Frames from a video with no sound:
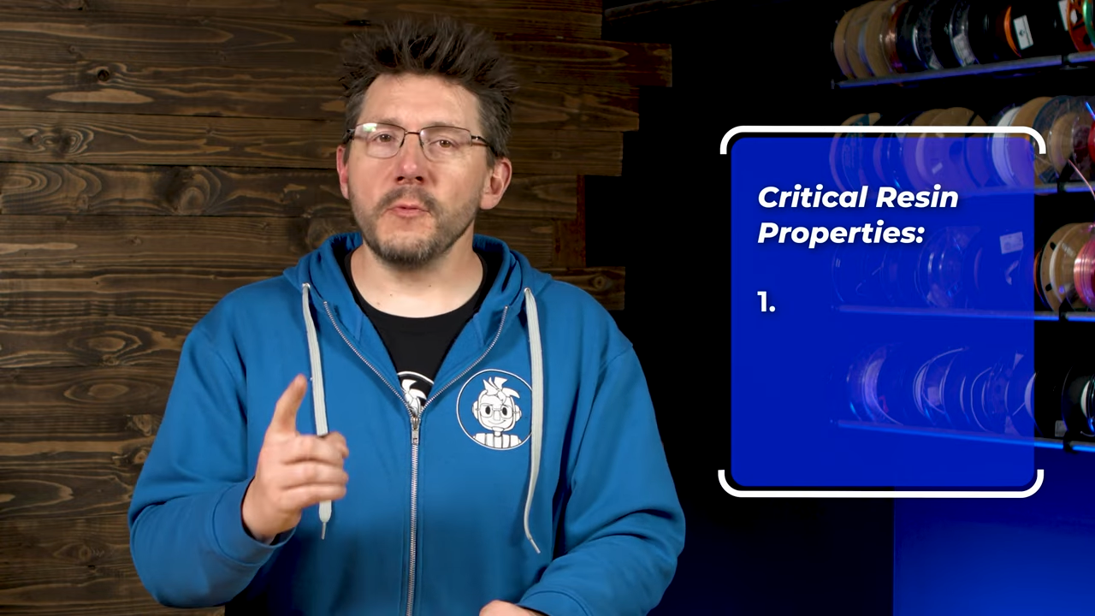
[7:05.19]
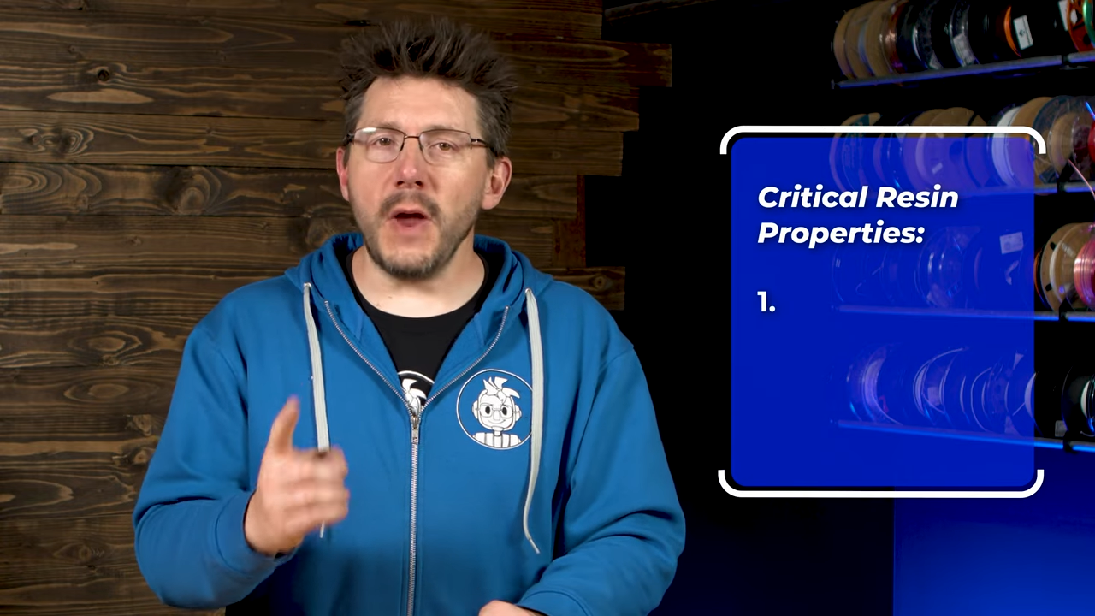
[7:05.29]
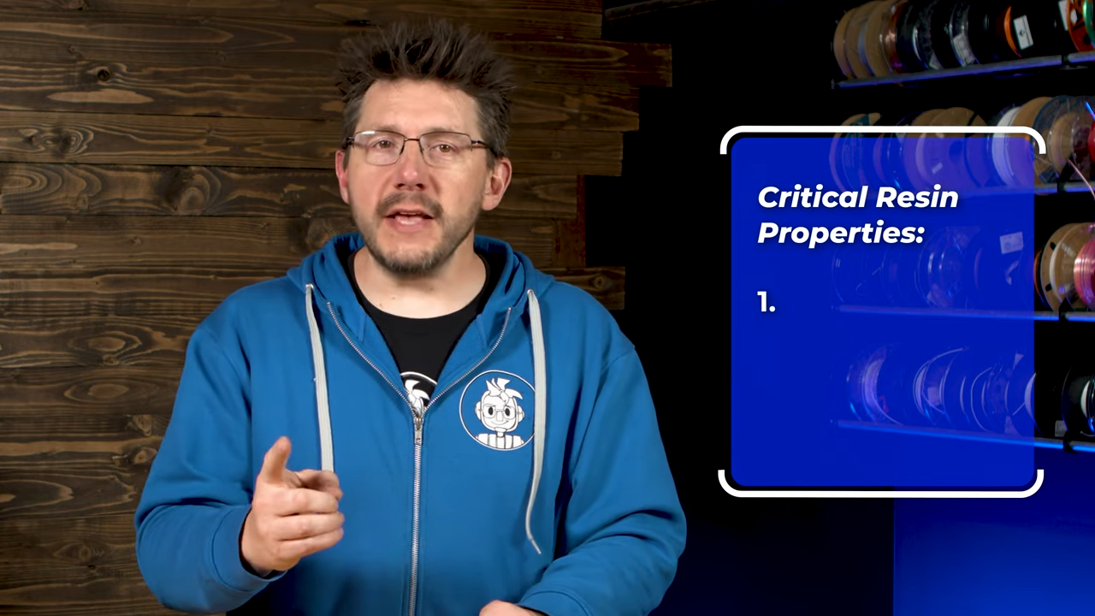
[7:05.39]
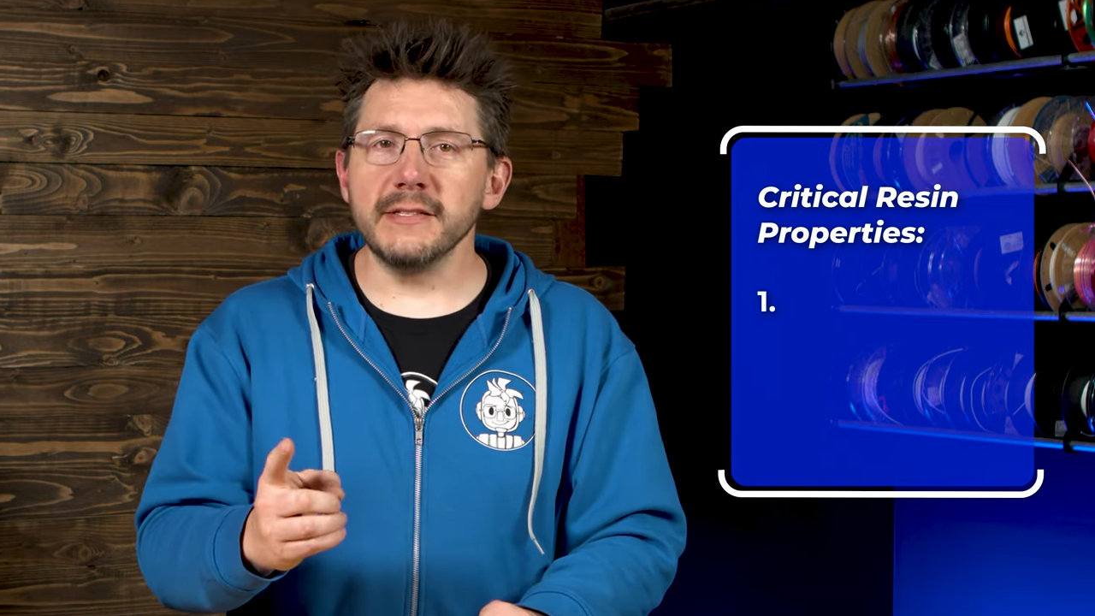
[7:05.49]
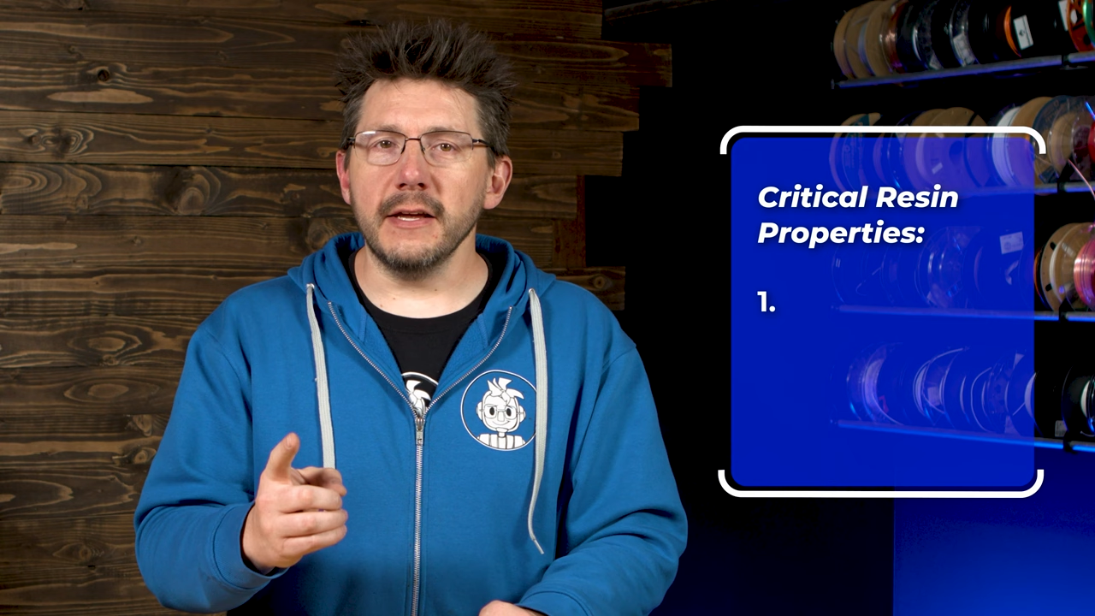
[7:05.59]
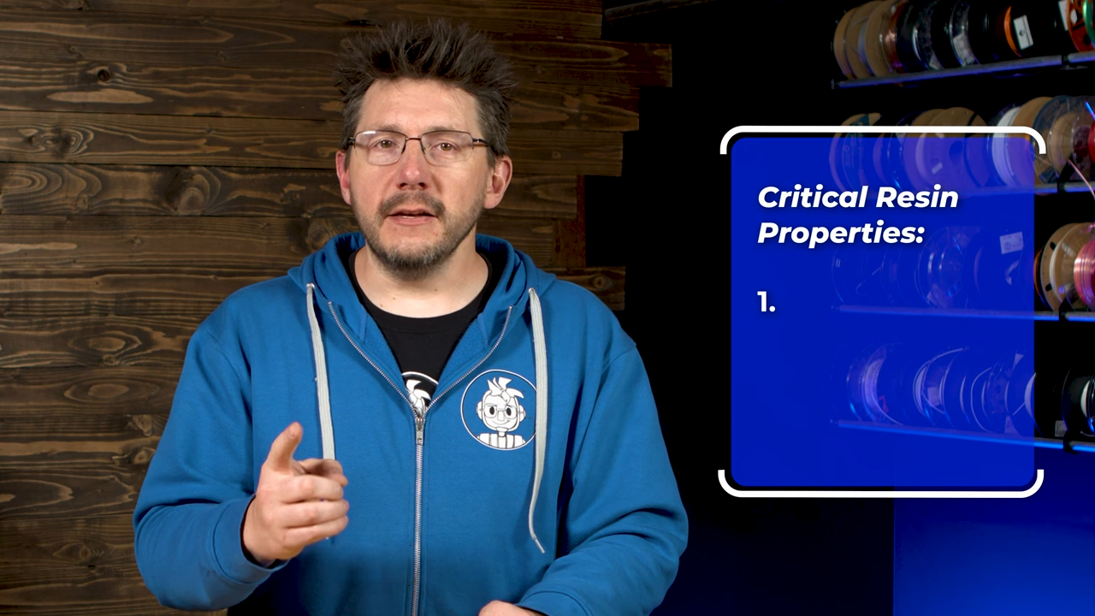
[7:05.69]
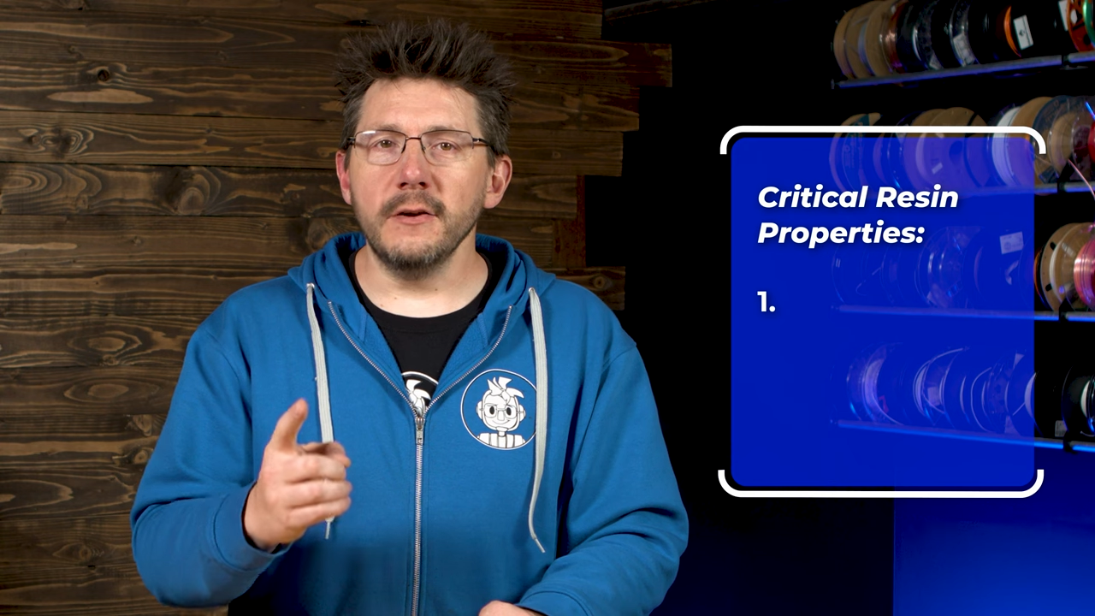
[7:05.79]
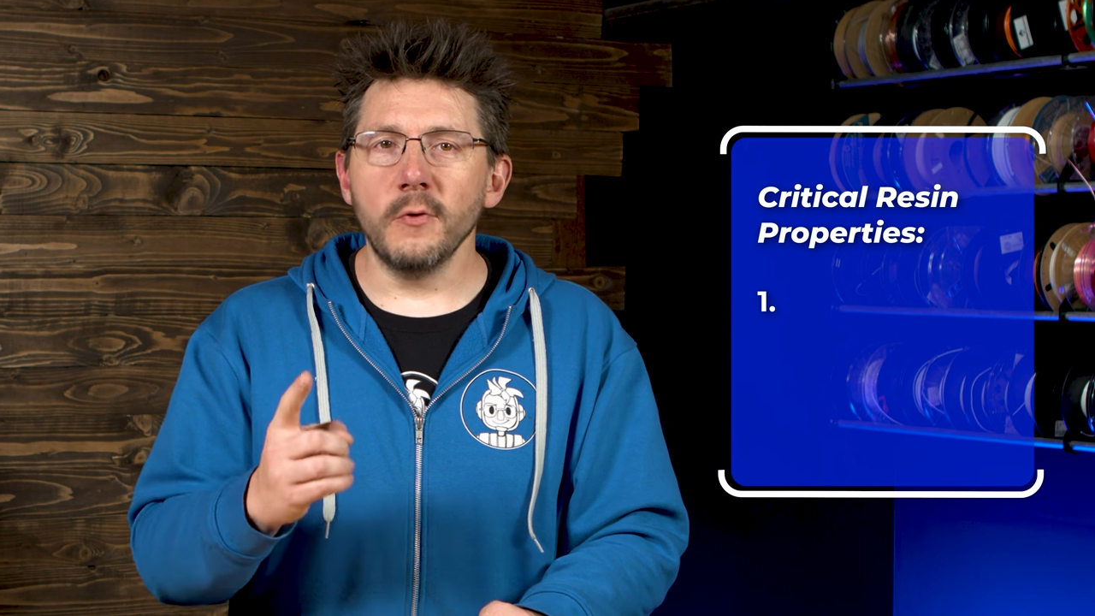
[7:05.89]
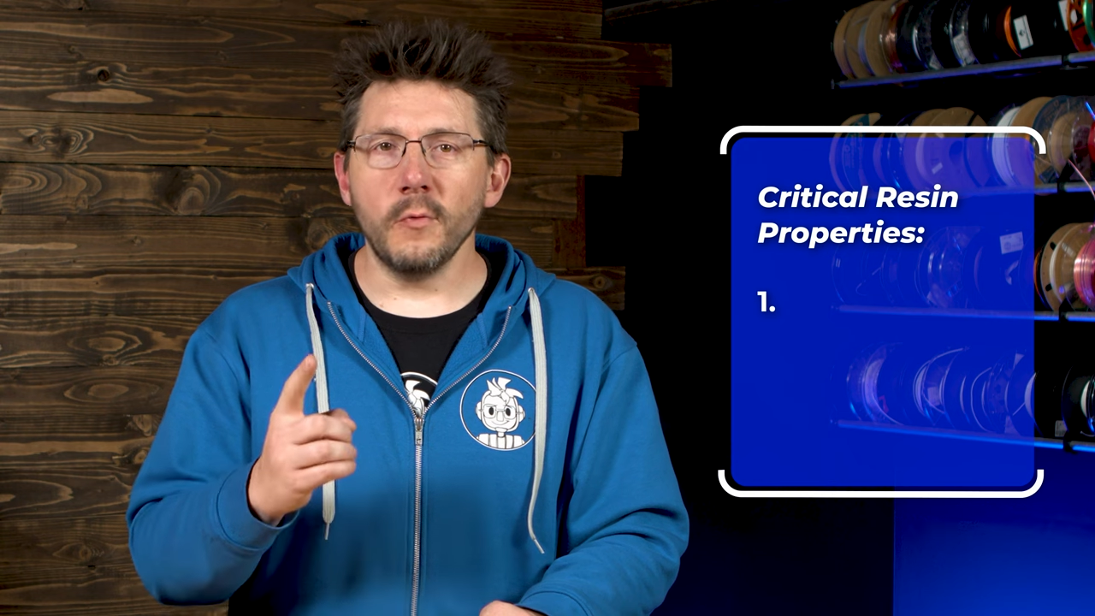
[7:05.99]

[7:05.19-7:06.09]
resin